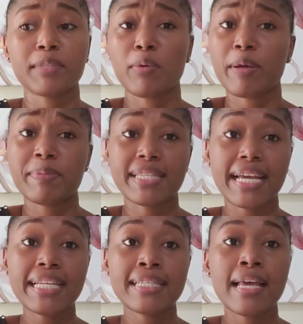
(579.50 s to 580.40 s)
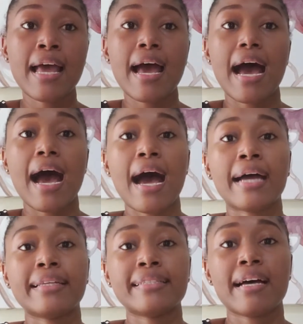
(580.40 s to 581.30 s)
website,
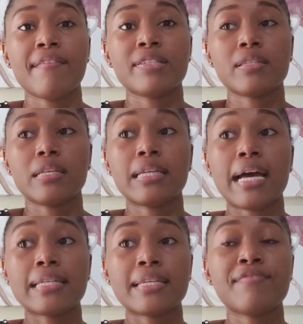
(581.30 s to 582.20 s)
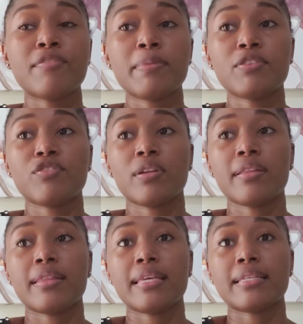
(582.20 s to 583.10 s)
and it has information
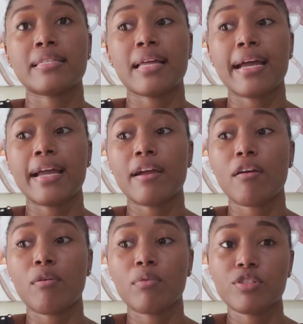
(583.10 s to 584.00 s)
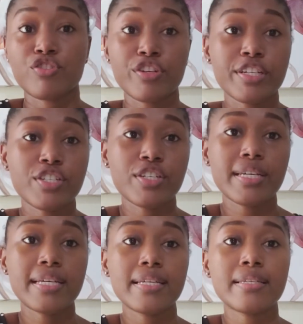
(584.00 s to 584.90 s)
on things like our
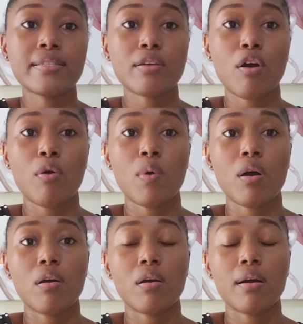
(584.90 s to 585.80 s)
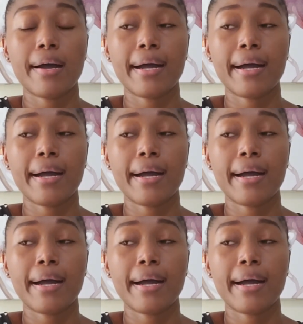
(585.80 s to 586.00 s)
churches, our